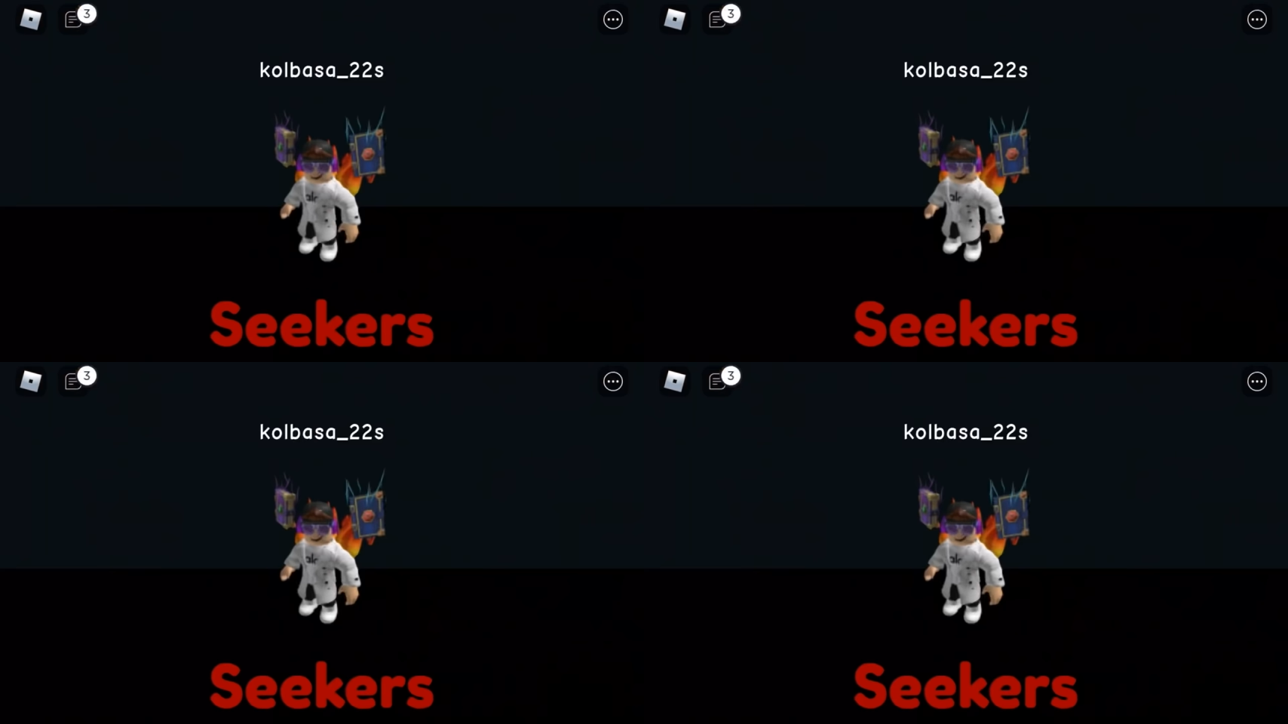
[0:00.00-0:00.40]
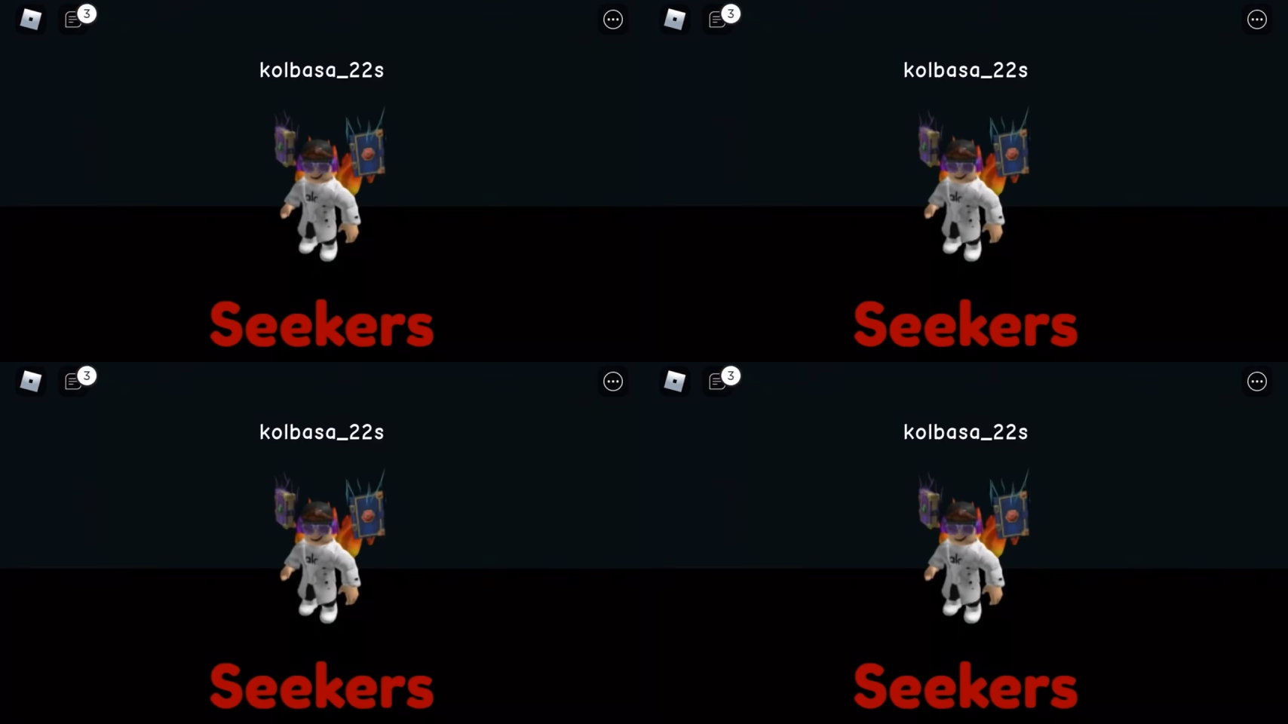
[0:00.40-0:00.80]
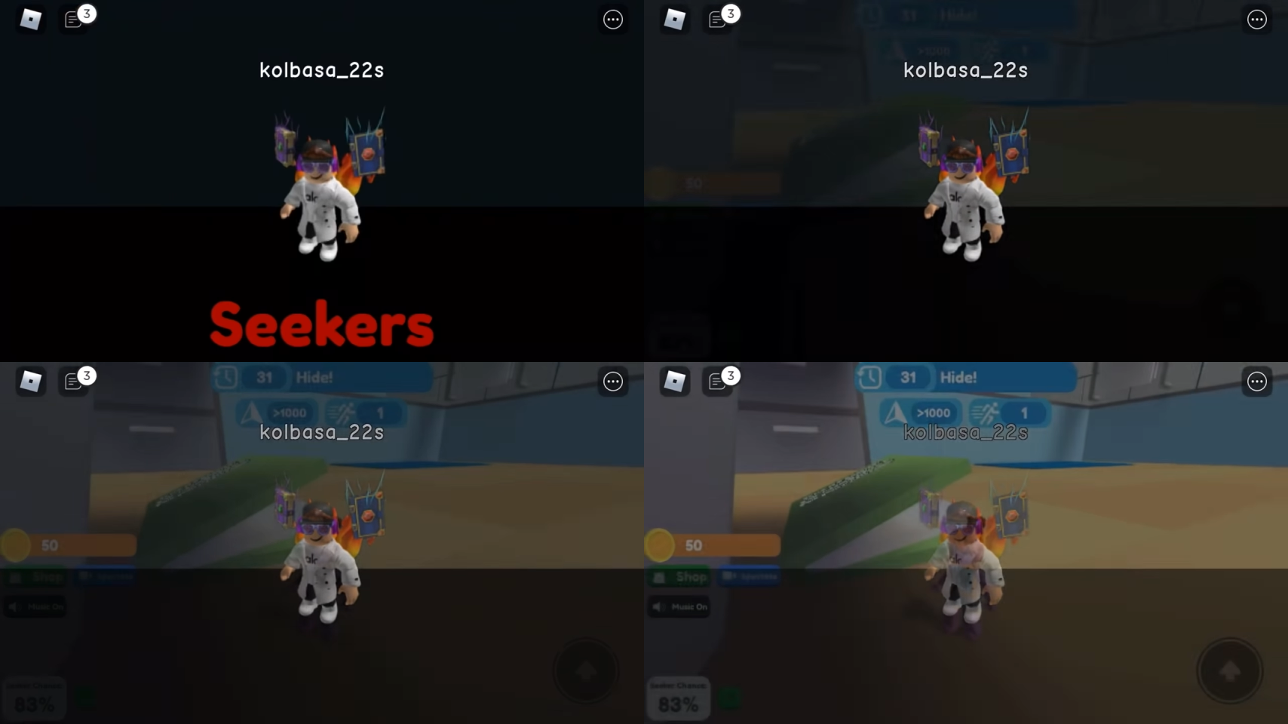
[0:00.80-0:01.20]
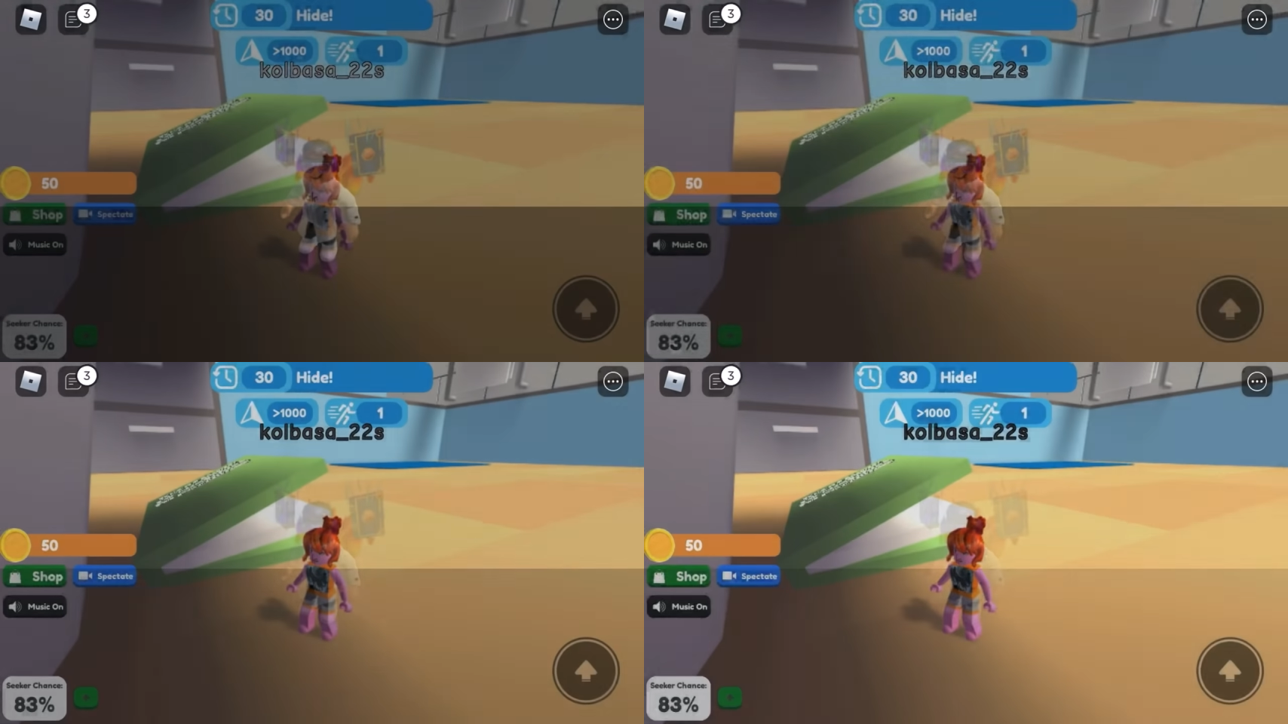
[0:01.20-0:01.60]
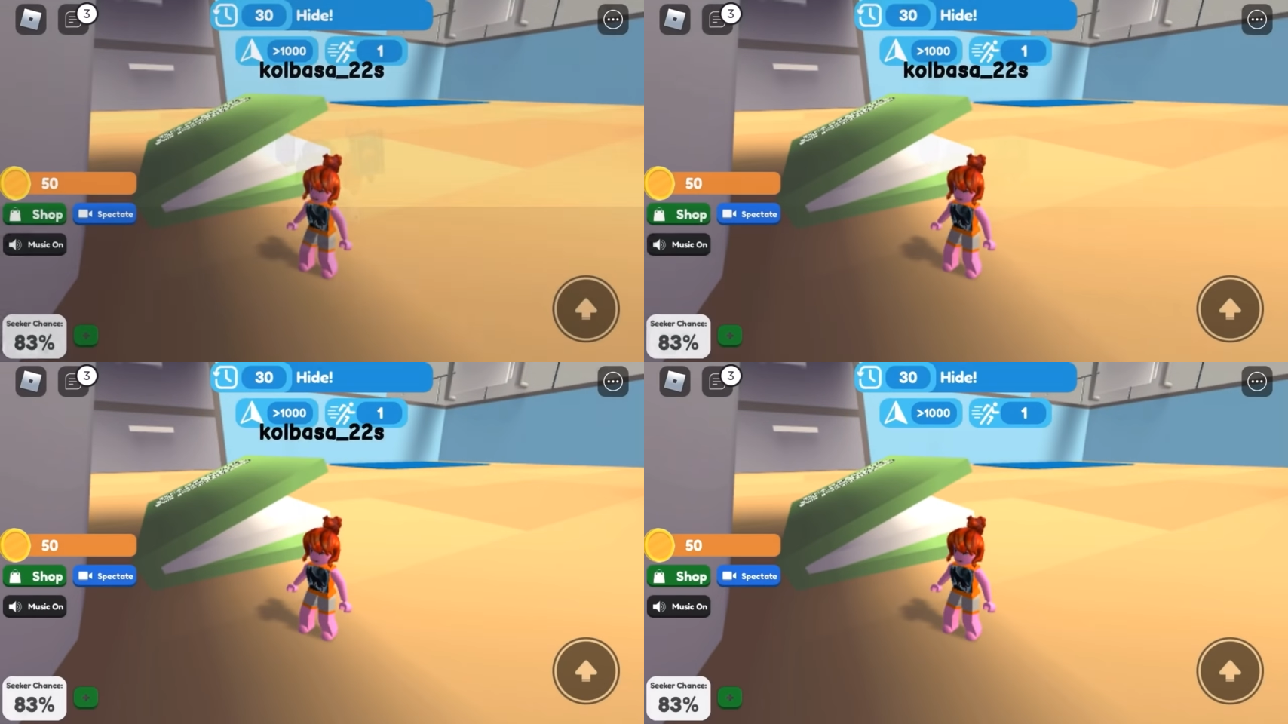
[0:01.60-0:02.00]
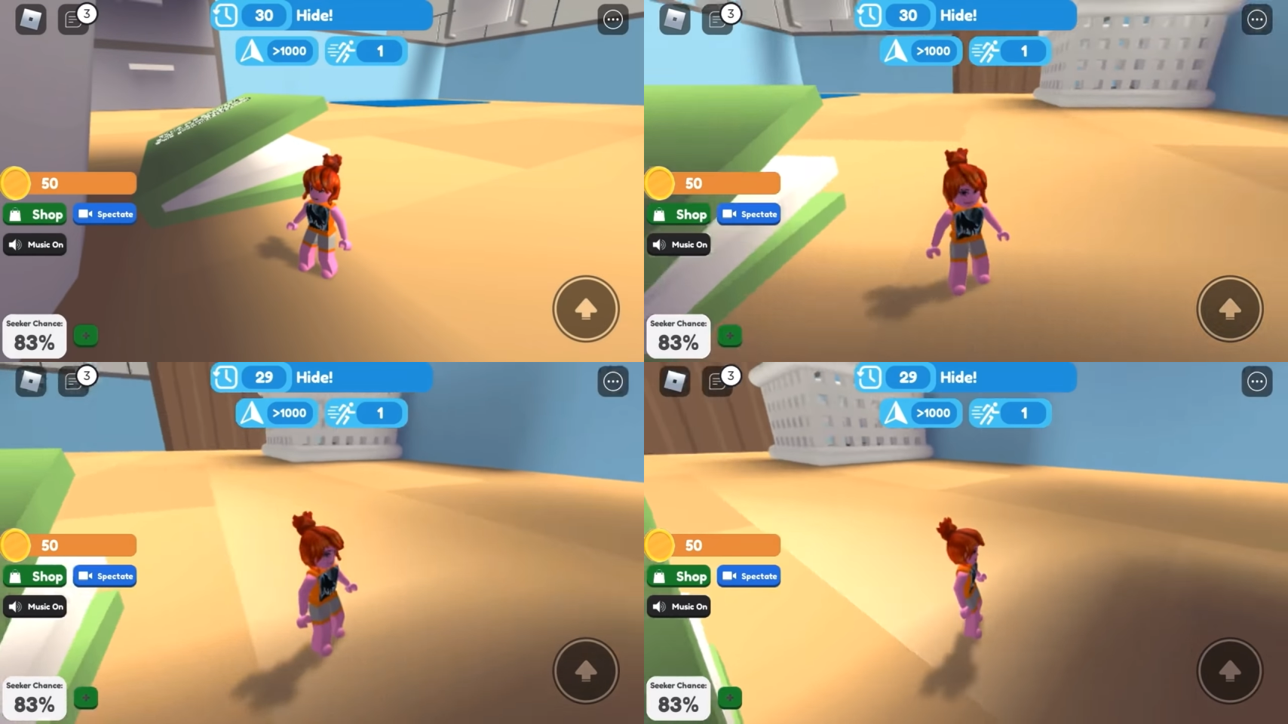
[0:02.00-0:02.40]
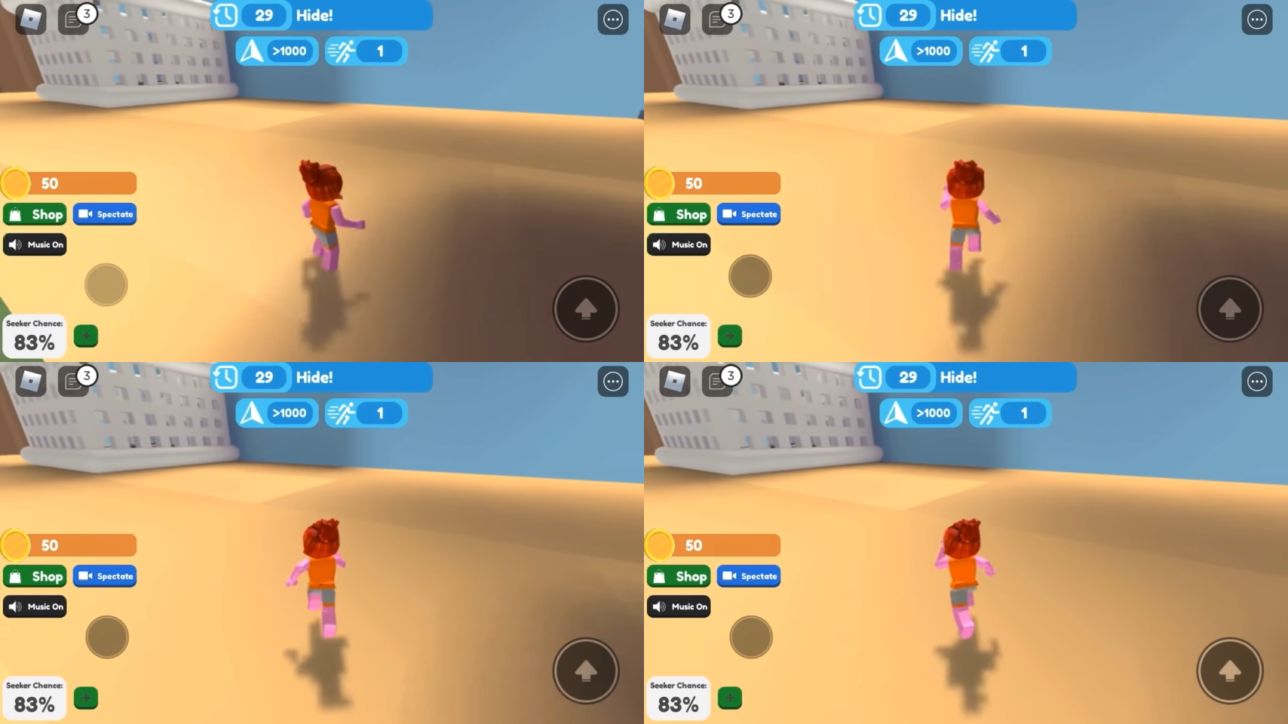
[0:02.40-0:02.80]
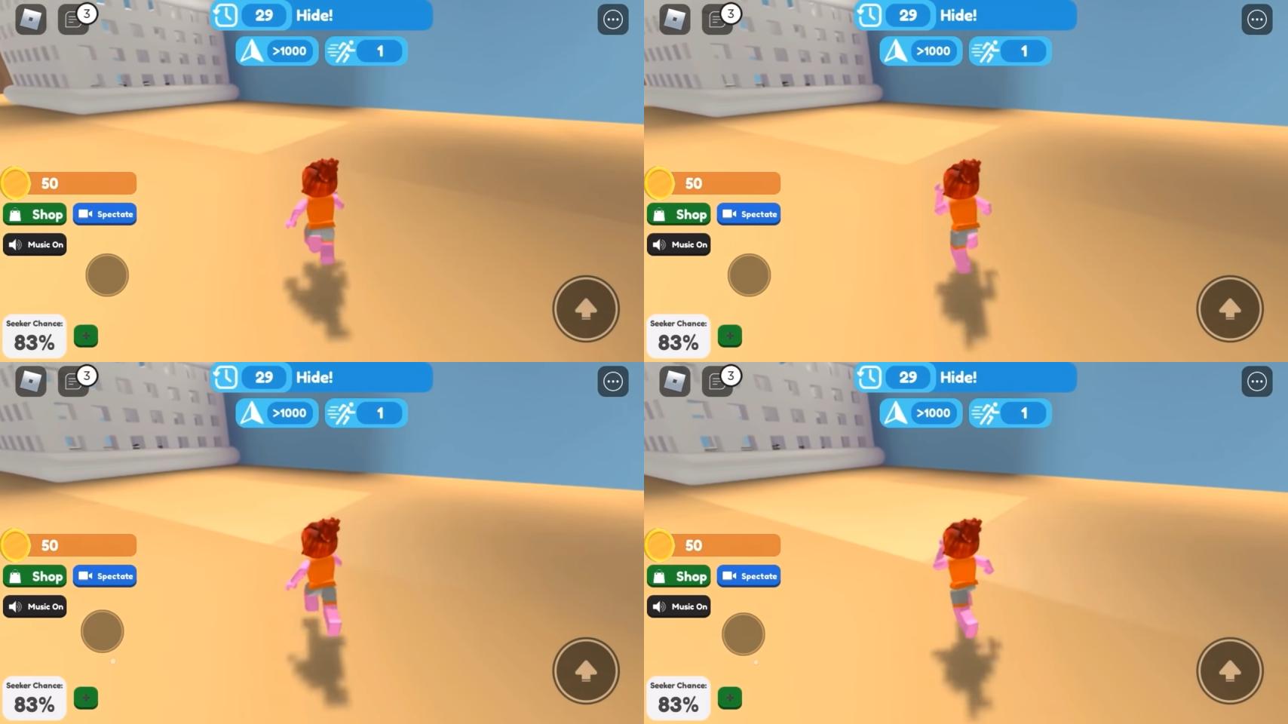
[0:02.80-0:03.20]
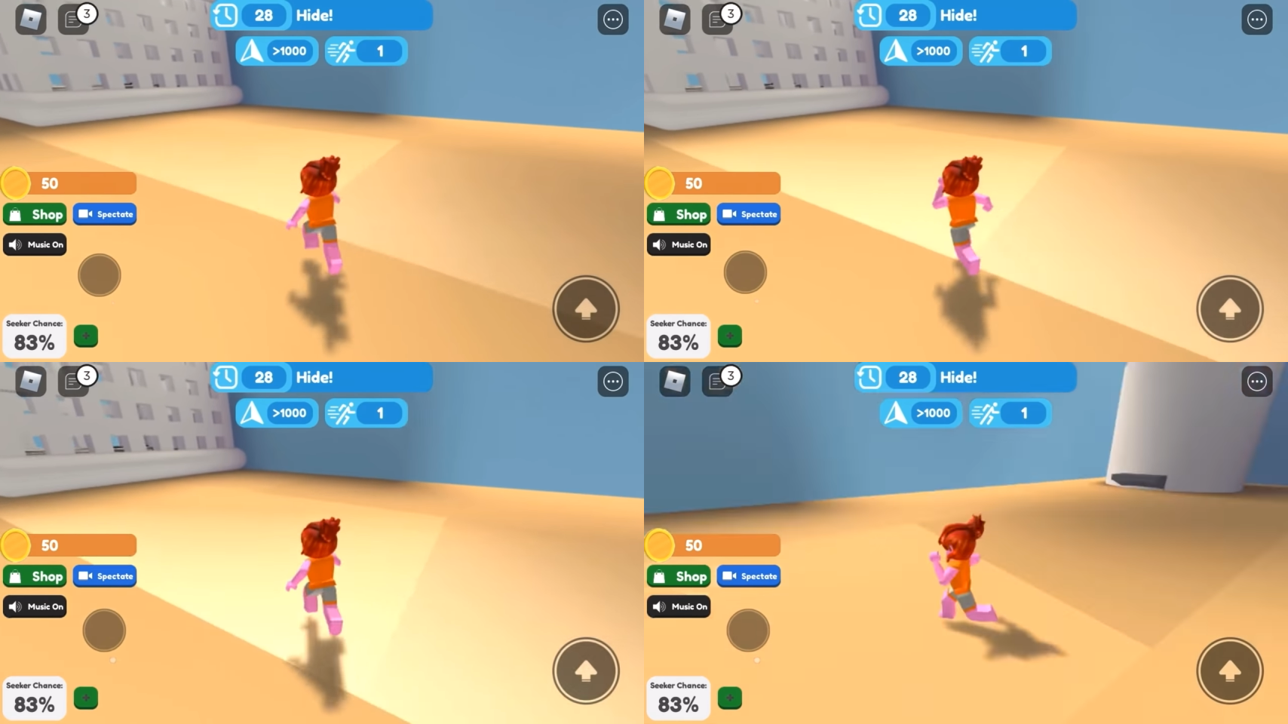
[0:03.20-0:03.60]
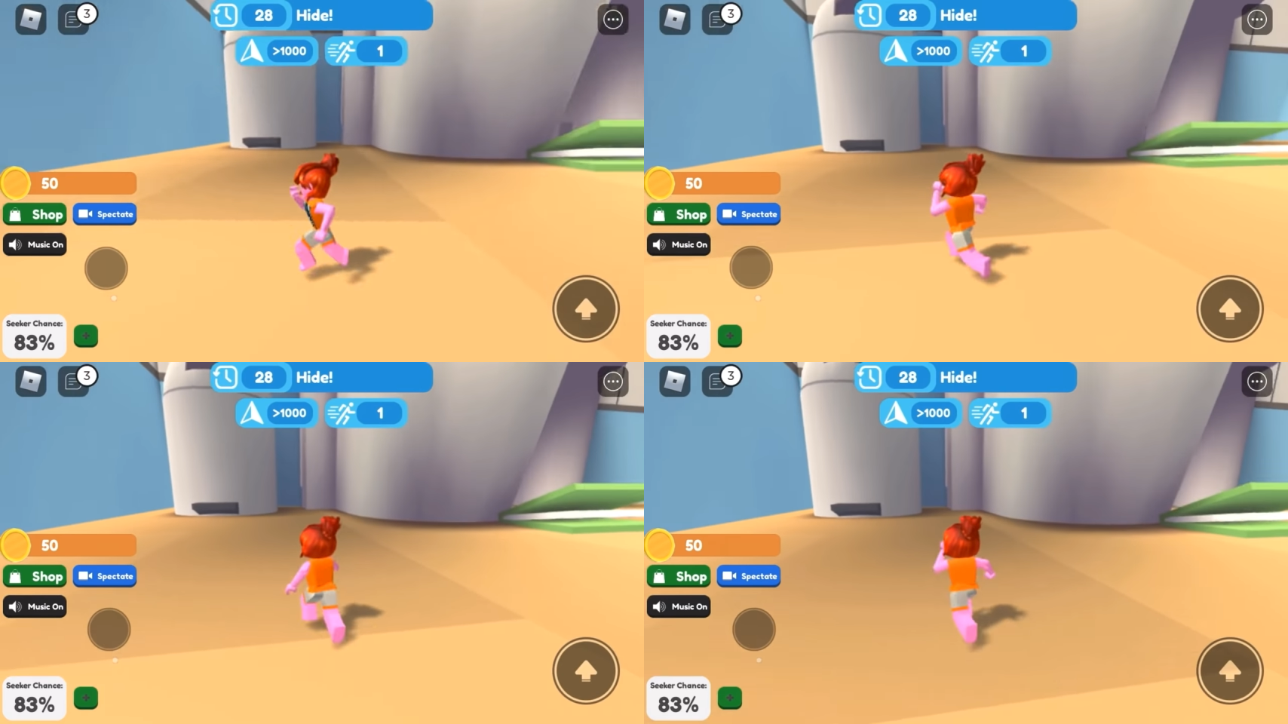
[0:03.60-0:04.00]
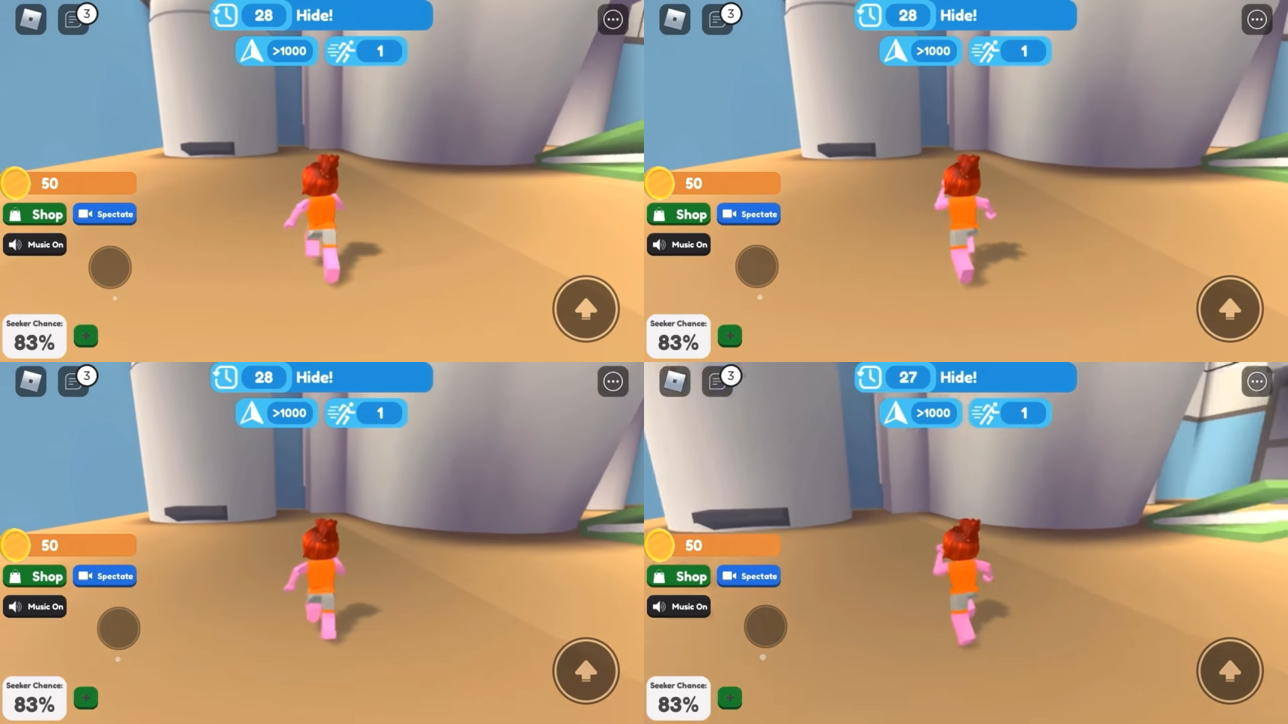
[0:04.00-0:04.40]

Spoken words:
No face is visible, so there are no lips to read.